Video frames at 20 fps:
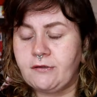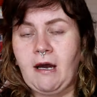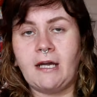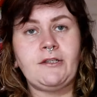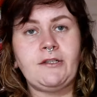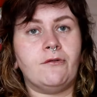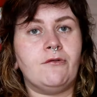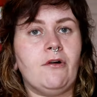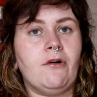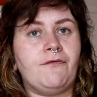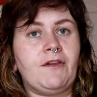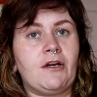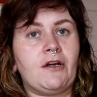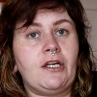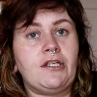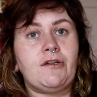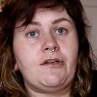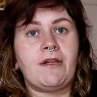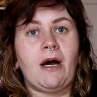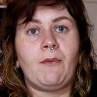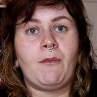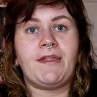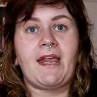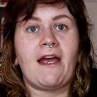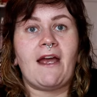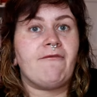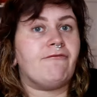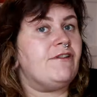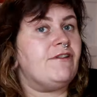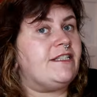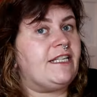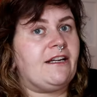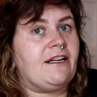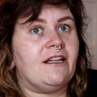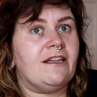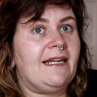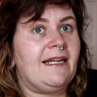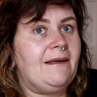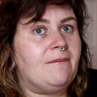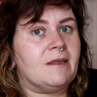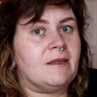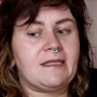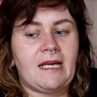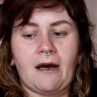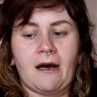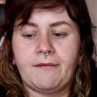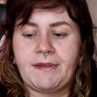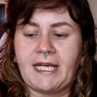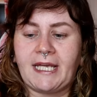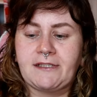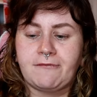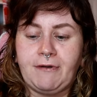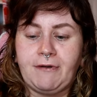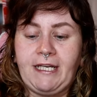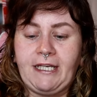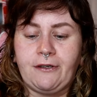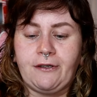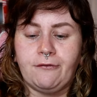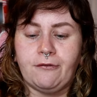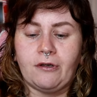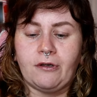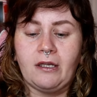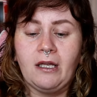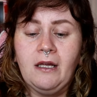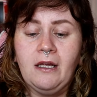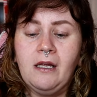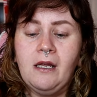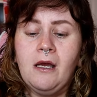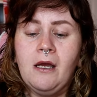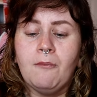So I don't know if they're going to do that with every single label now. That's really cool.